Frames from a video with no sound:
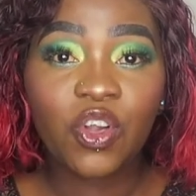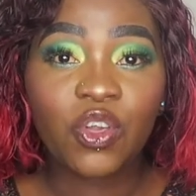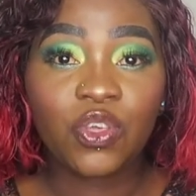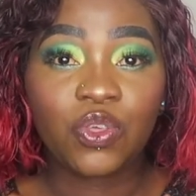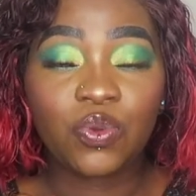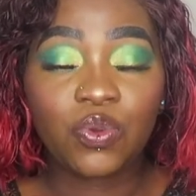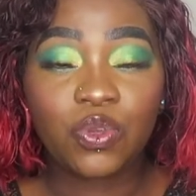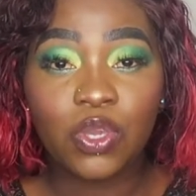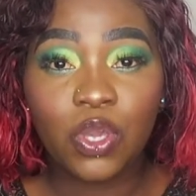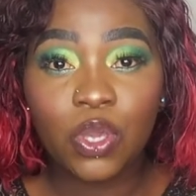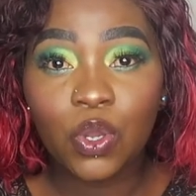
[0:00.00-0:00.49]

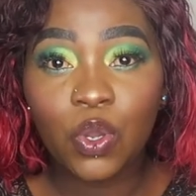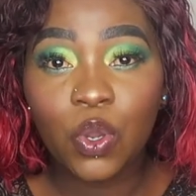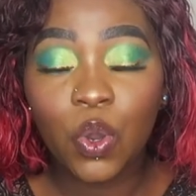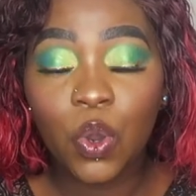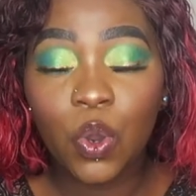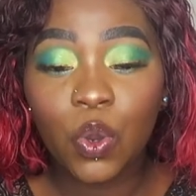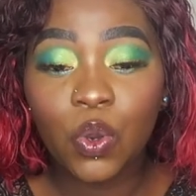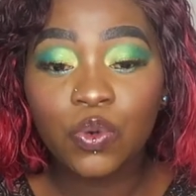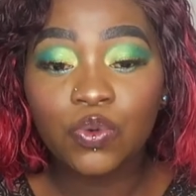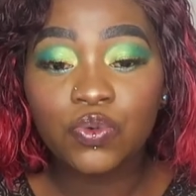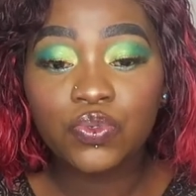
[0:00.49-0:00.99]
You can
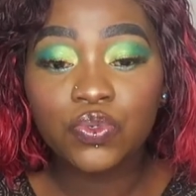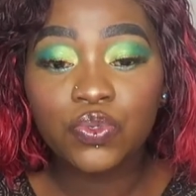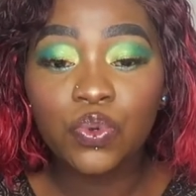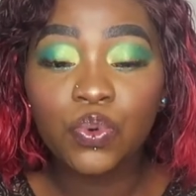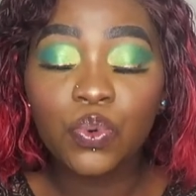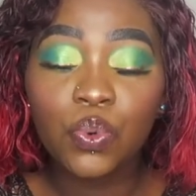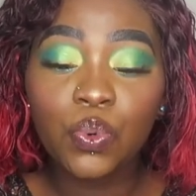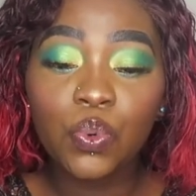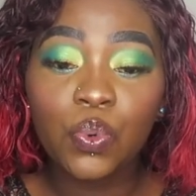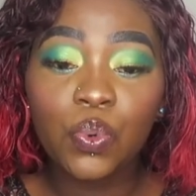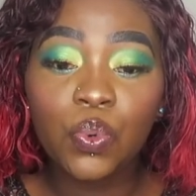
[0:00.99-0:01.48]
go
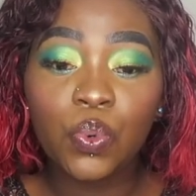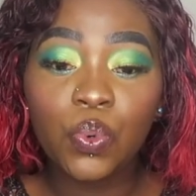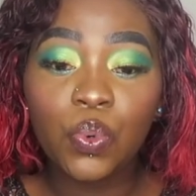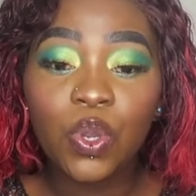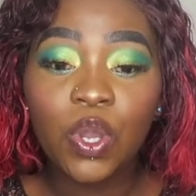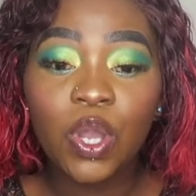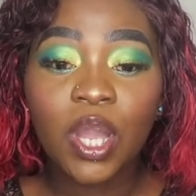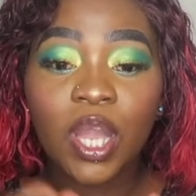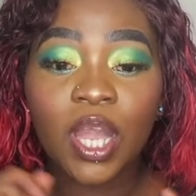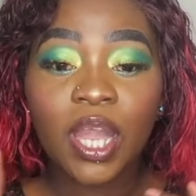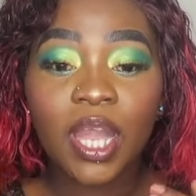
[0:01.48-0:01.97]

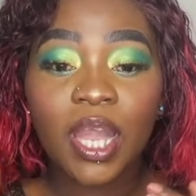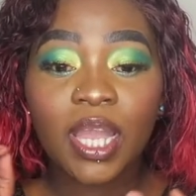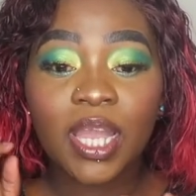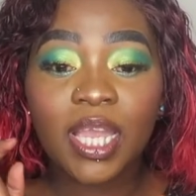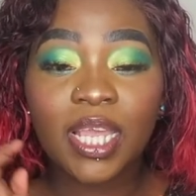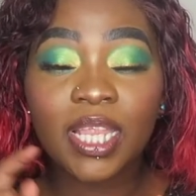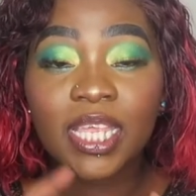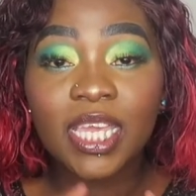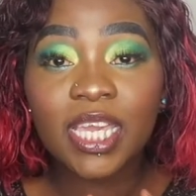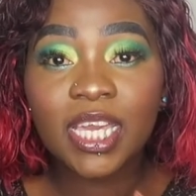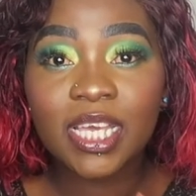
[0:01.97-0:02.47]
to
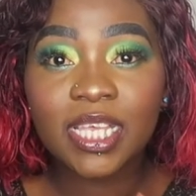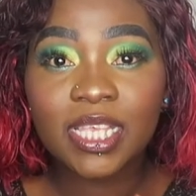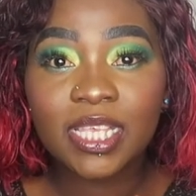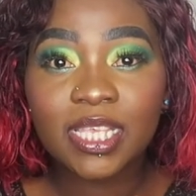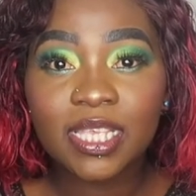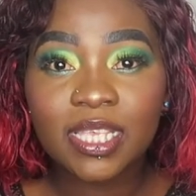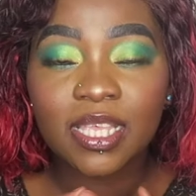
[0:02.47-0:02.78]
Clicks.